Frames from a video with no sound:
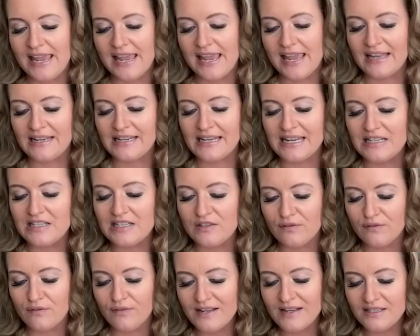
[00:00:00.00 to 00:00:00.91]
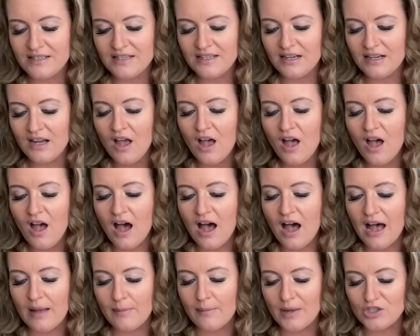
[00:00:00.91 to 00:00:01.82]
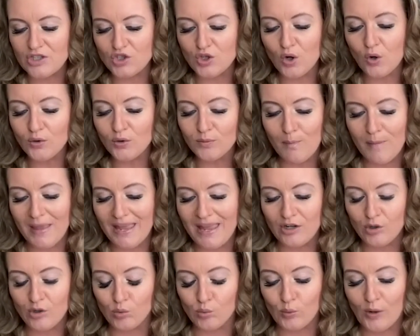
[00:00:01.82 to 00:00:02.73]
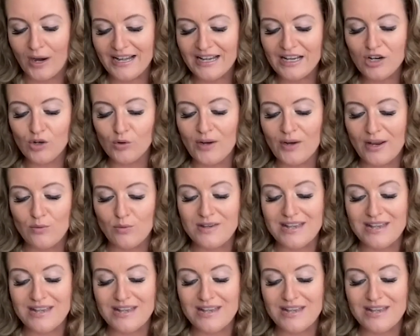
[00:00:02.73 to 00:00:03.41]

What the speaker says: And he defended adult men riding around